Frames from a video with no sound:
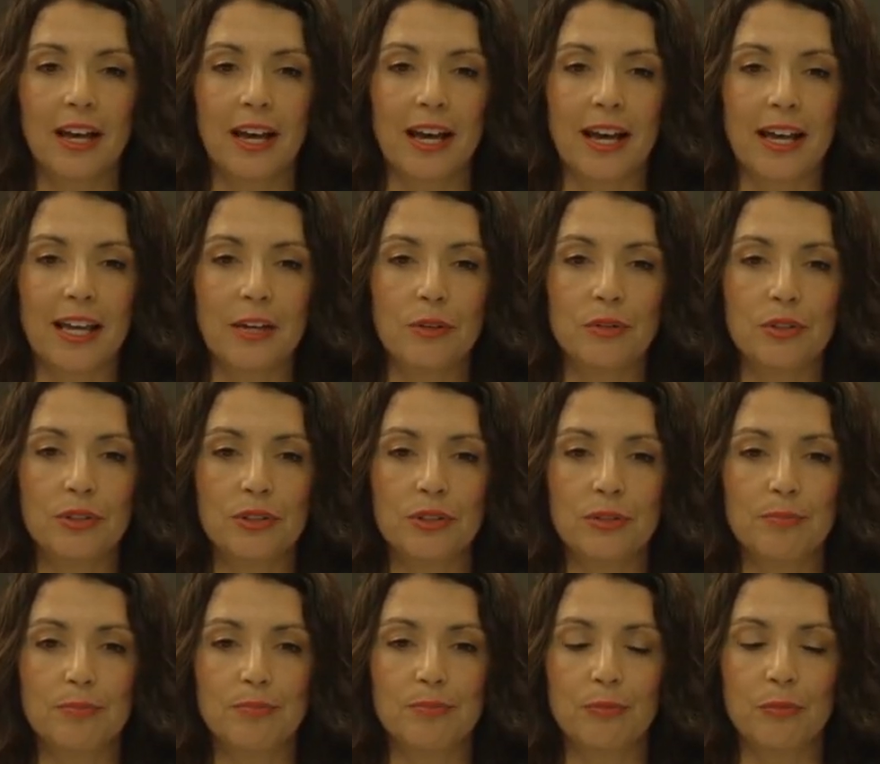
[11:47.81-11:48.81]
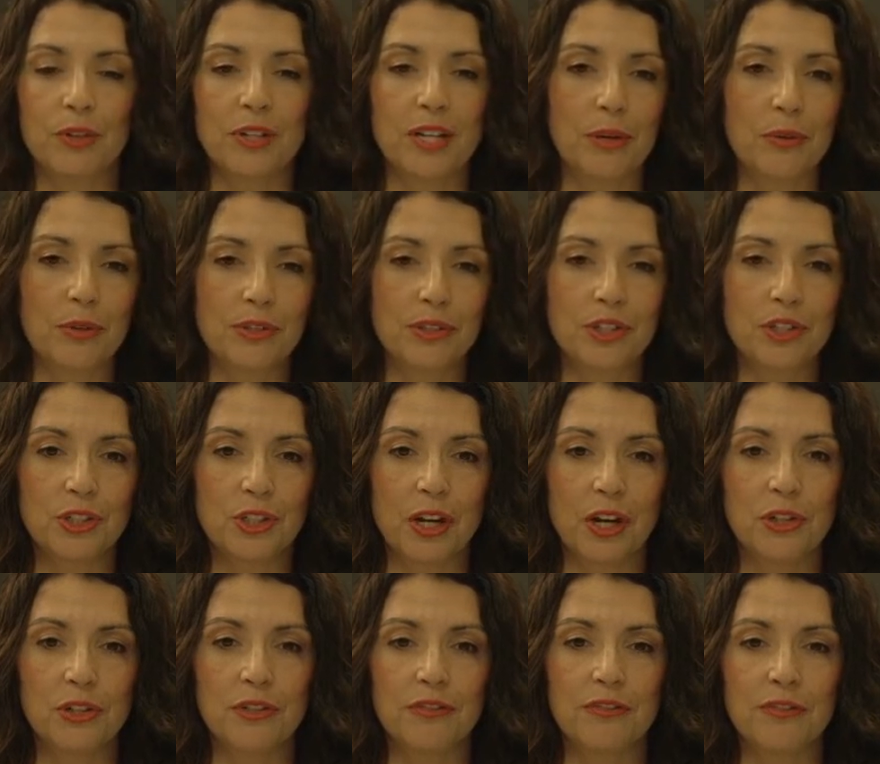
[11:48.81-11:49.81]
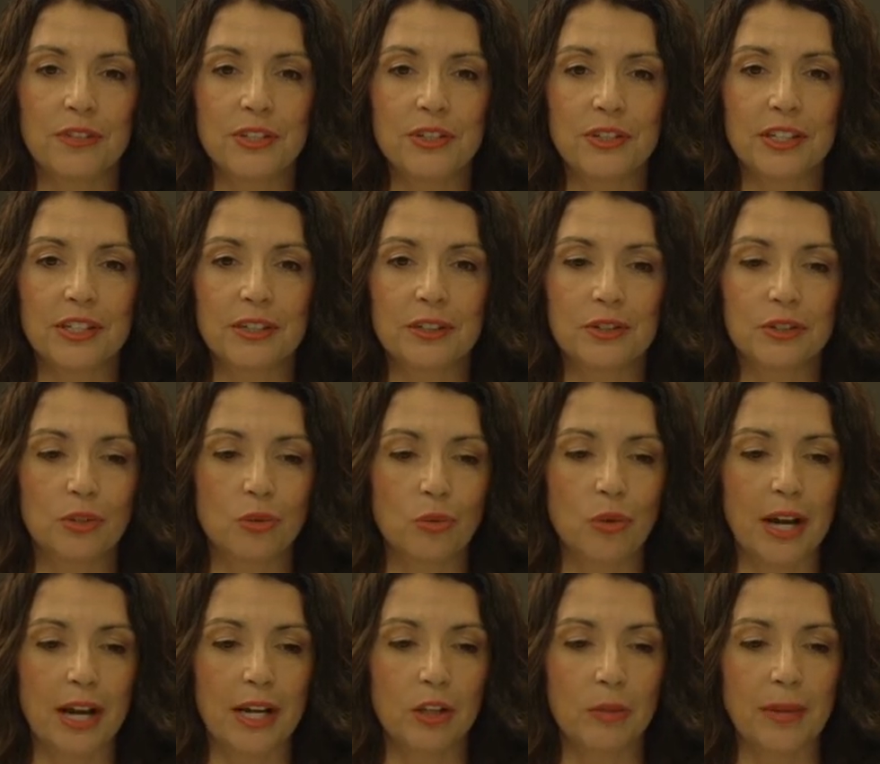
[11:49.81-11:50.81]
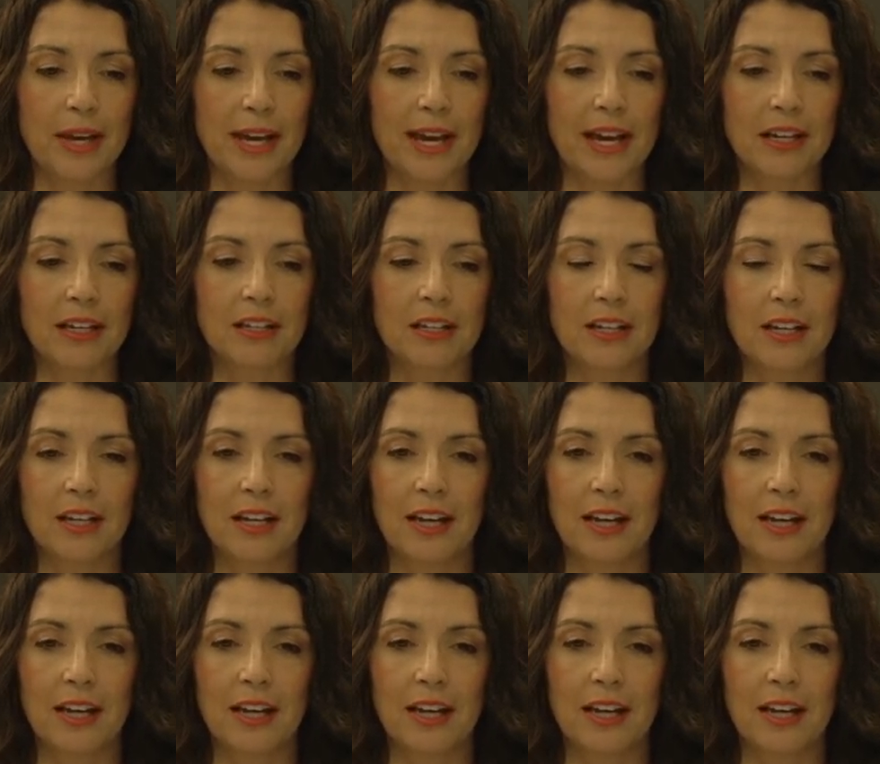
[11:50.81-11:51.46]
When I was in charge of physics a while back,